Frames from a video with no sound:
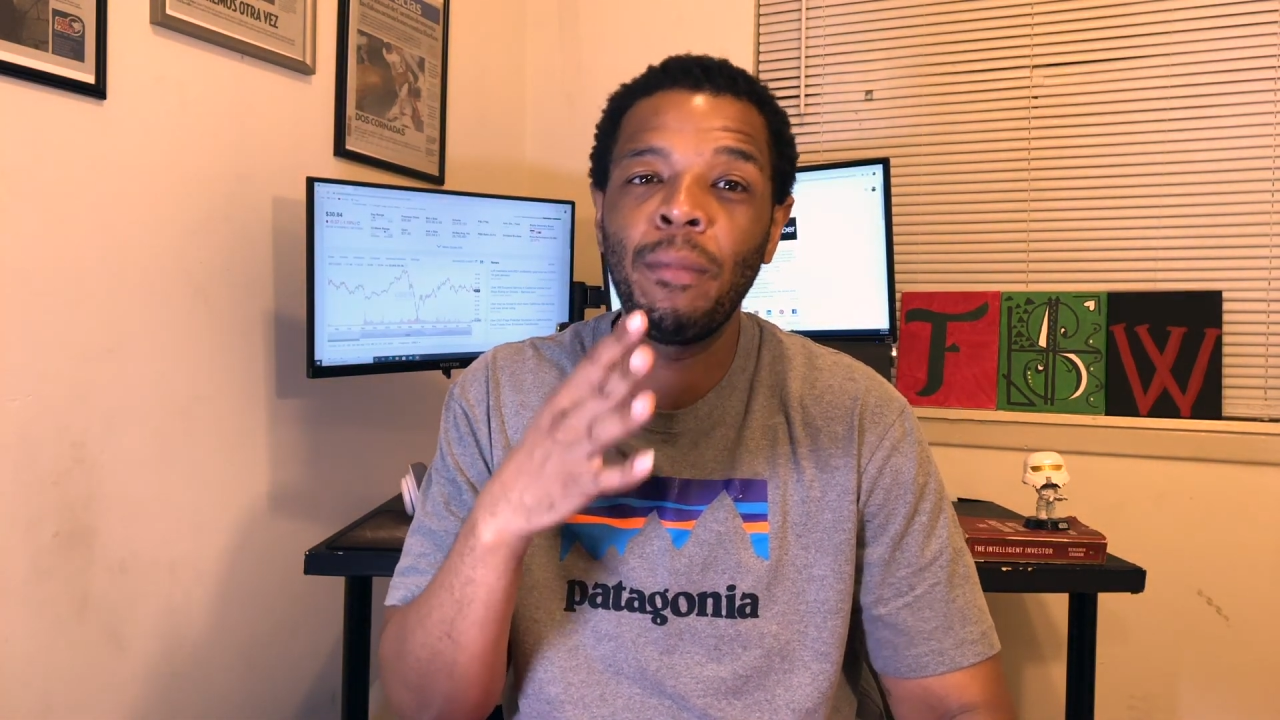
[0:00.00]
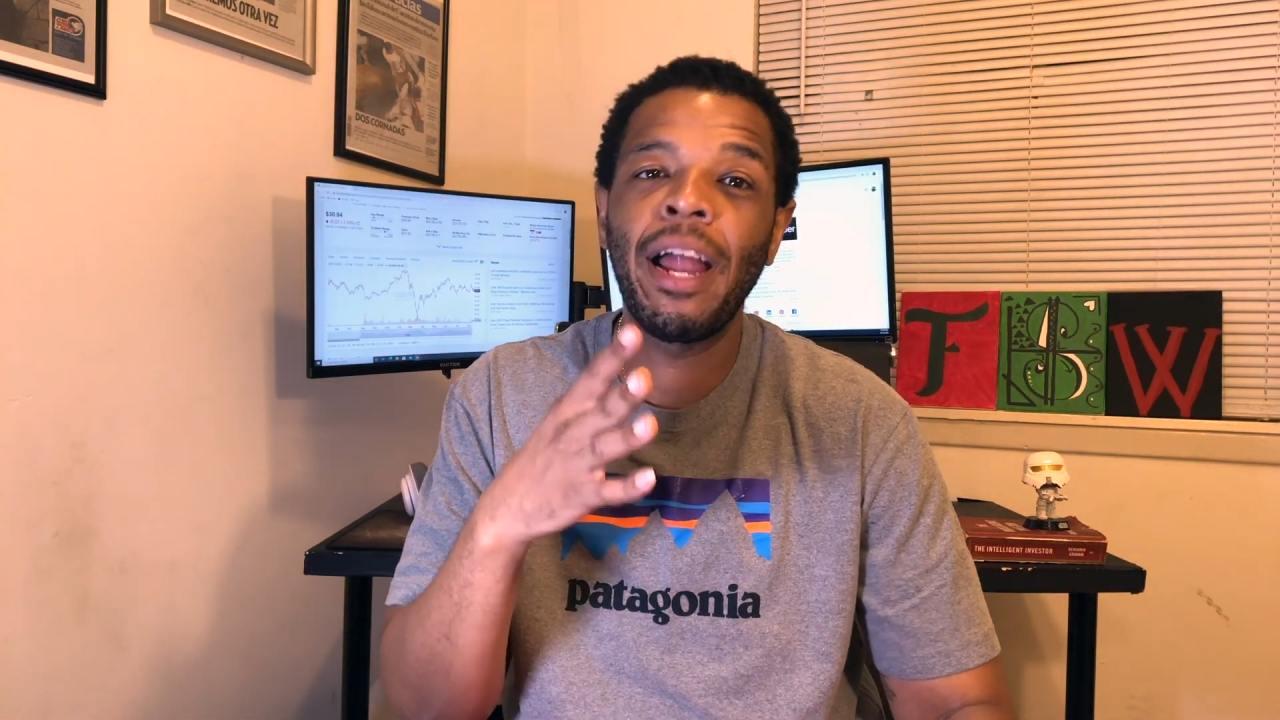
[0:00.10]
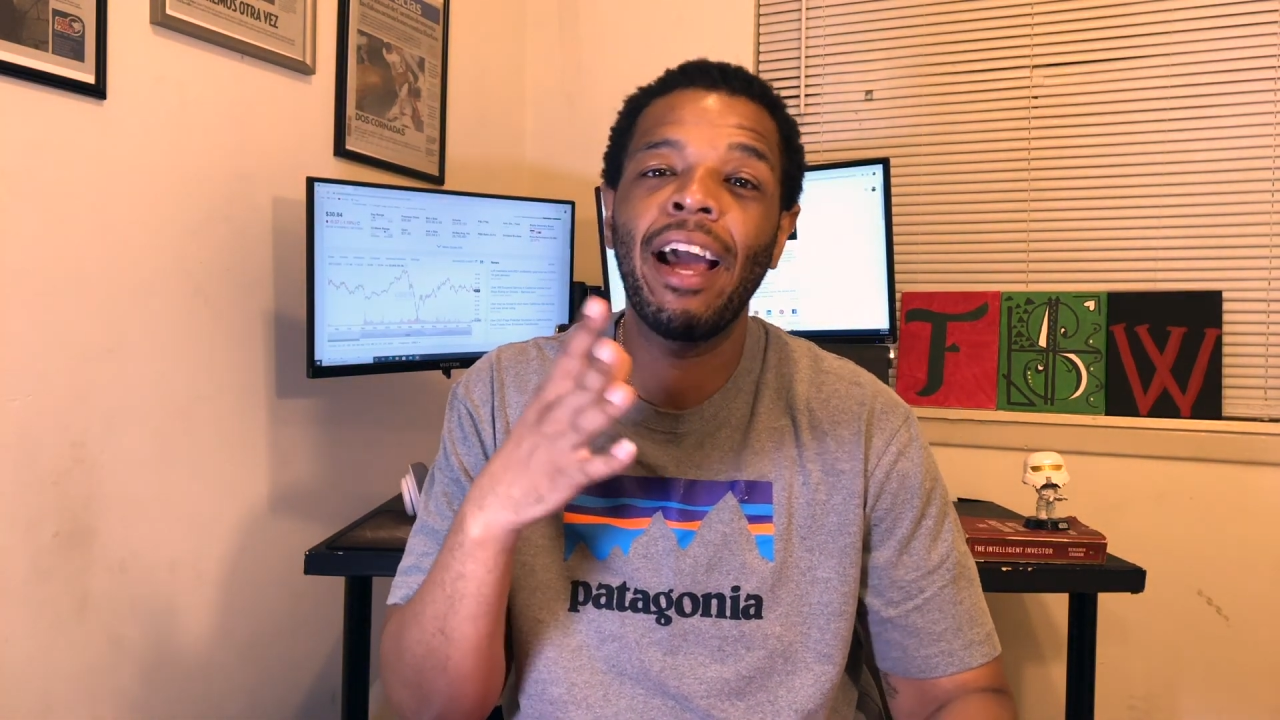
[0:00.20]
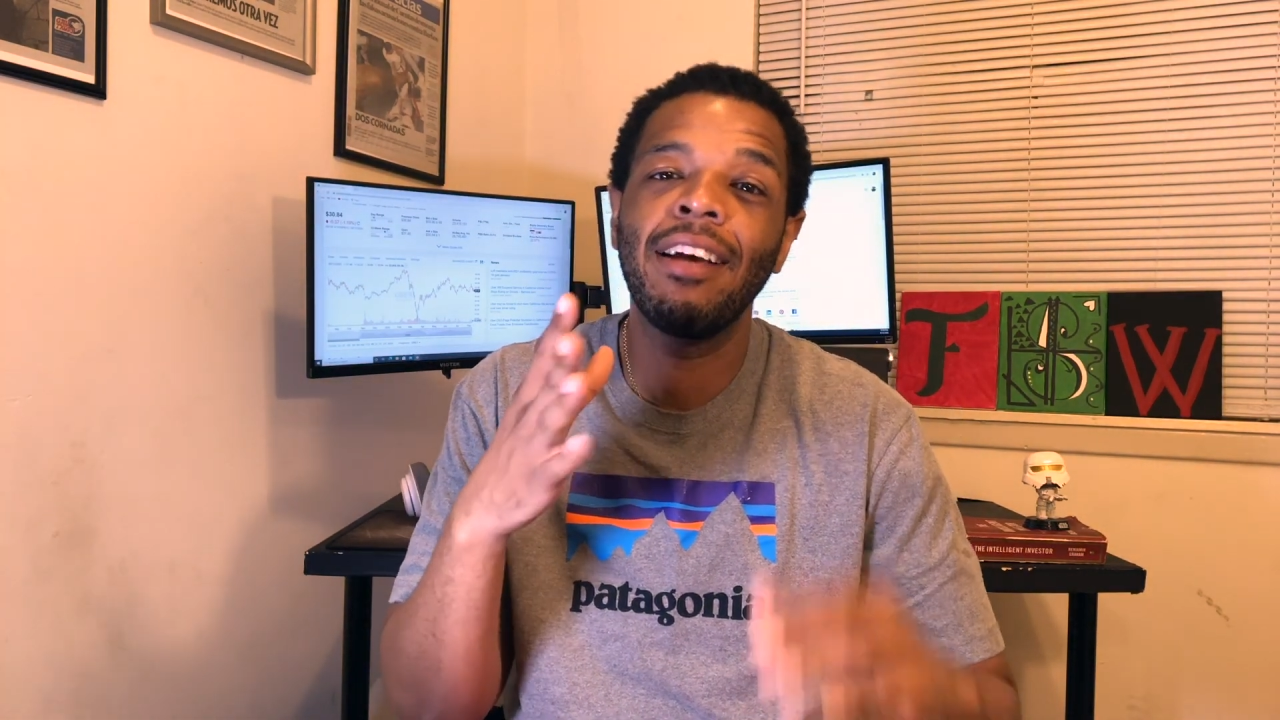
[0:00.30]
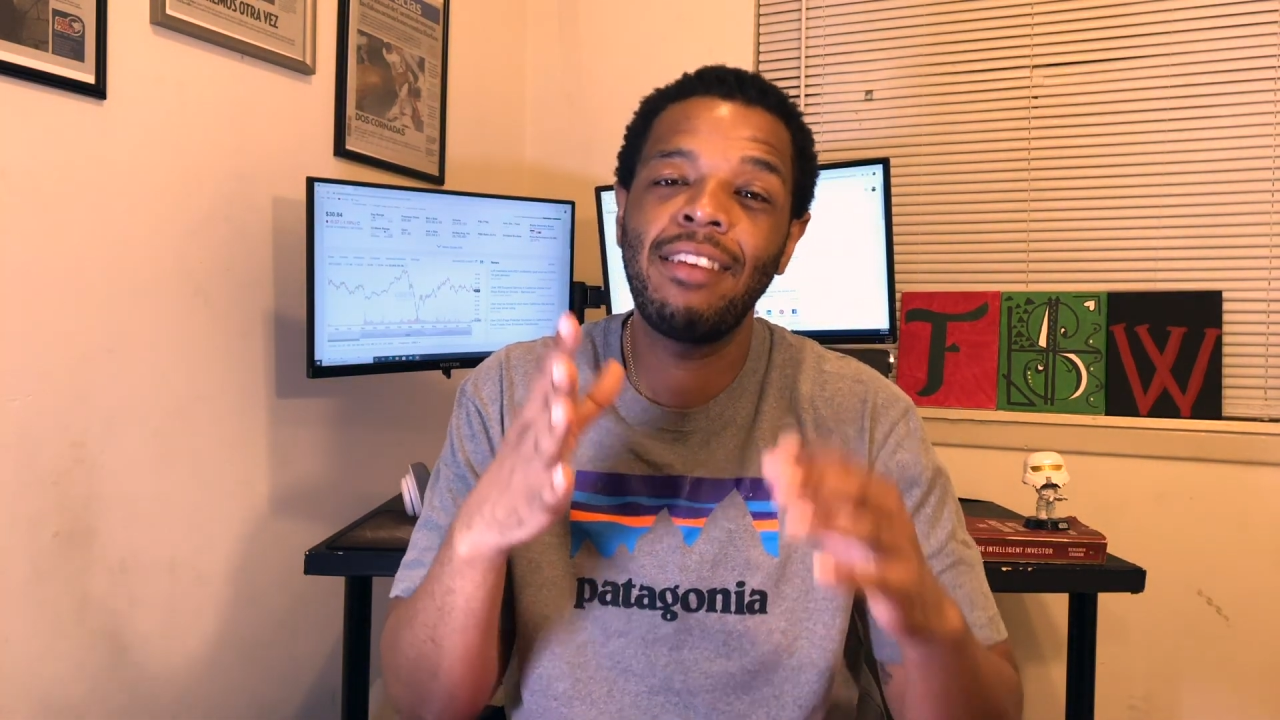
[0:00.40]
but
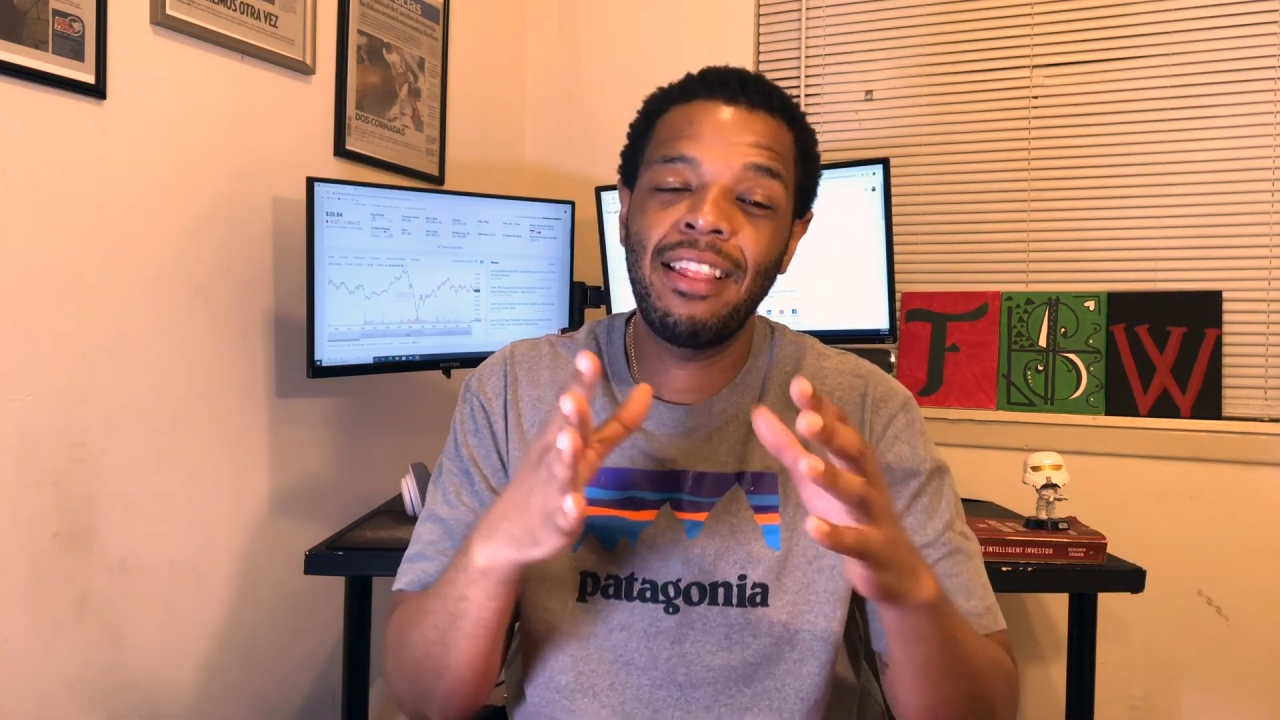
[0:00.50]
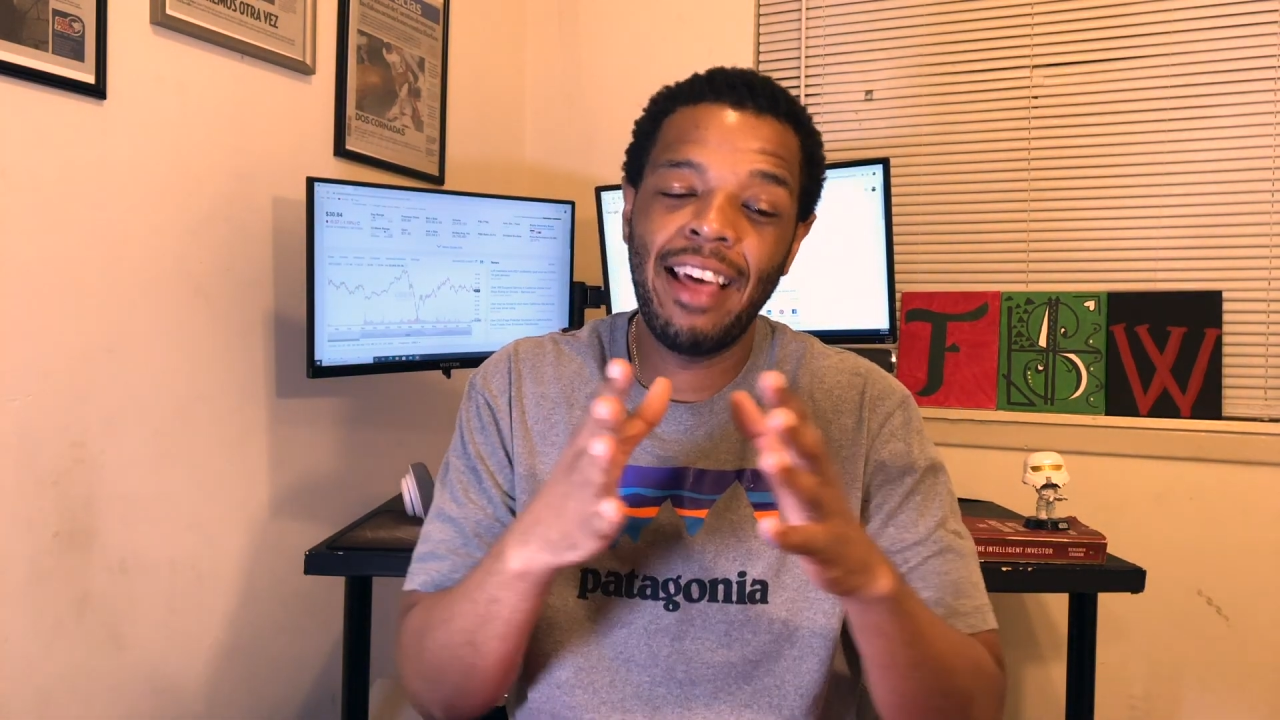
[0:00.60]
like I said,